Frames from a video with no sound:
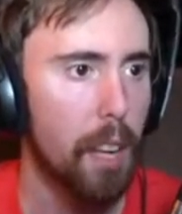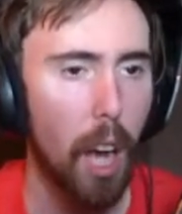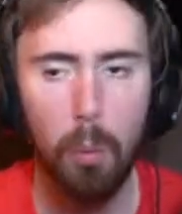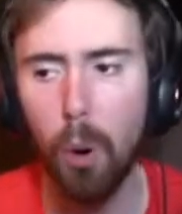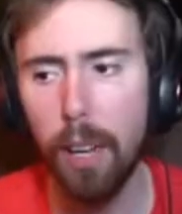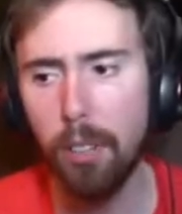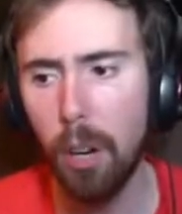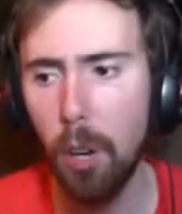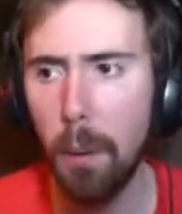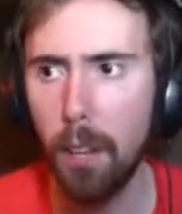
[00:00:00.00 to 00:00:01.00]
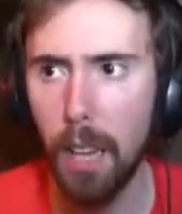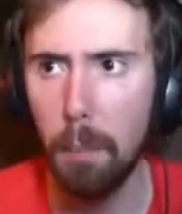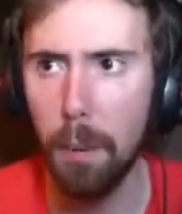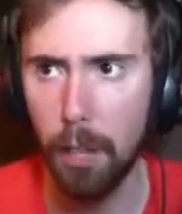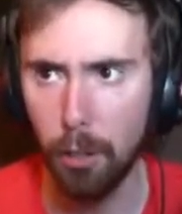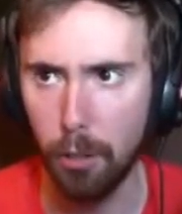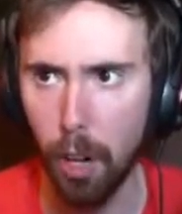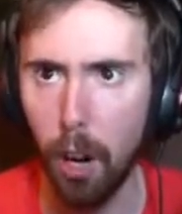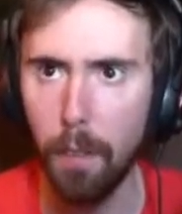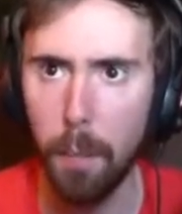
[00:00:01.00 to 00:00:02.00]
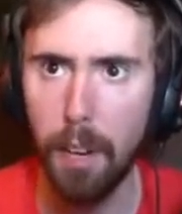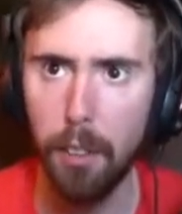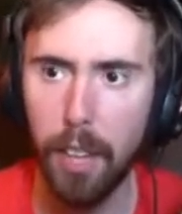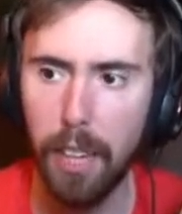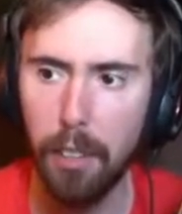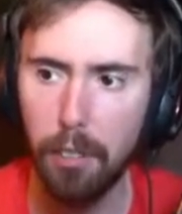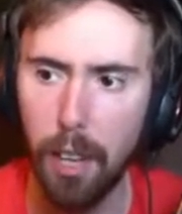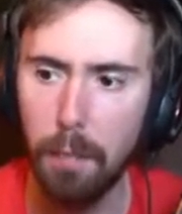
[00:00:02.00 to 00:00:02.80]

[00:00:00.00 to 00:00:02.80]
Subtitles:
Well, it's not really about gimping yourself. I mean, the thing is that